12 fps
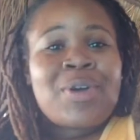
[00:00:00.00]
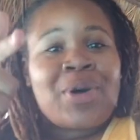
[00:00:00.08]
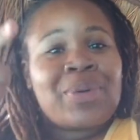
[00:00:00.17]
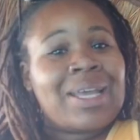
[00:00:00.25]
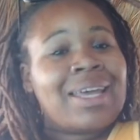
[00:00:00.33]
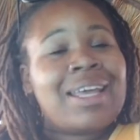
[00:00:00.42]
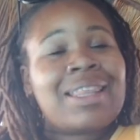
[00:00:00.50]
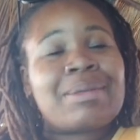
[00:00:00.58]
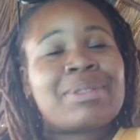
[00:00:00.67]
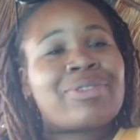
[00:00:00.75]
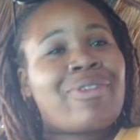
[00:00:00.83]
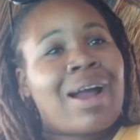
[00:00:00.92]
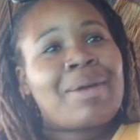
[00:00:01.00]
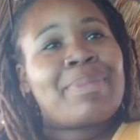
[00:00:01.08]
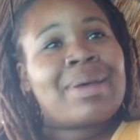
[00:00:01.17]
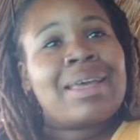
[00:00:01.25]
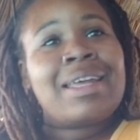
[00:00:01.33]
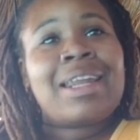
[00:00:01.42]
Go ahead and hit that subscribe
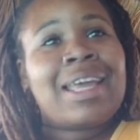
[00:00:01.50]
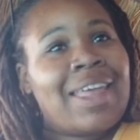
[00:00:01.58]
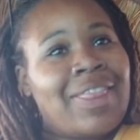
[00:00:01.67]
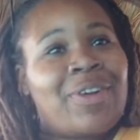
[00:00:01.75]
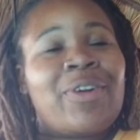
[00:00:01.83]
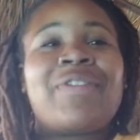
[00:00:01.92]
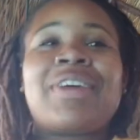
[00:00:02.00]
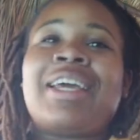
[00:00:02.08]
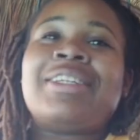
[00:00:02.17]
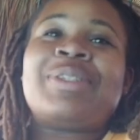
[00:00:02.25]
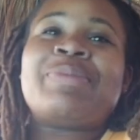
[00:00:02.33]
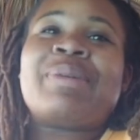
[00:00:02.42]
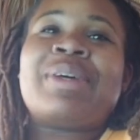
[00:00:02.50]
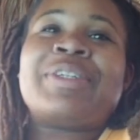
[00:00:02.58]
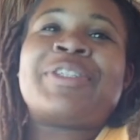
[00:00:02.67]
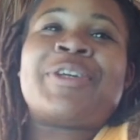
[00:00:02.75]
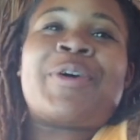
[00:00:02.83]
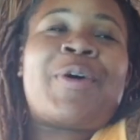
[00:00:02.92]
button and the notification
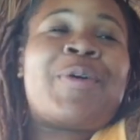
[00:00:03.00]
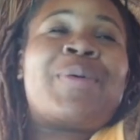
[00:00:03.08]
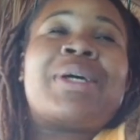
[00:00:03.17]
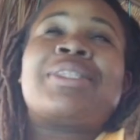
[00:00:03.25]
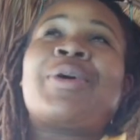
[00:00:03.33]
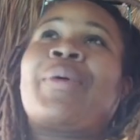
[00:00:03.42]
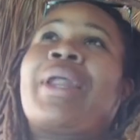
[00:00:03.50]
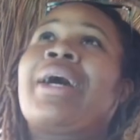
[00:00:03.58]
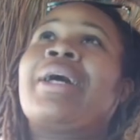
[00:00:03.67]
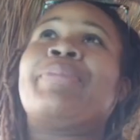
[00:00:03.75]
bell so you'll always know when I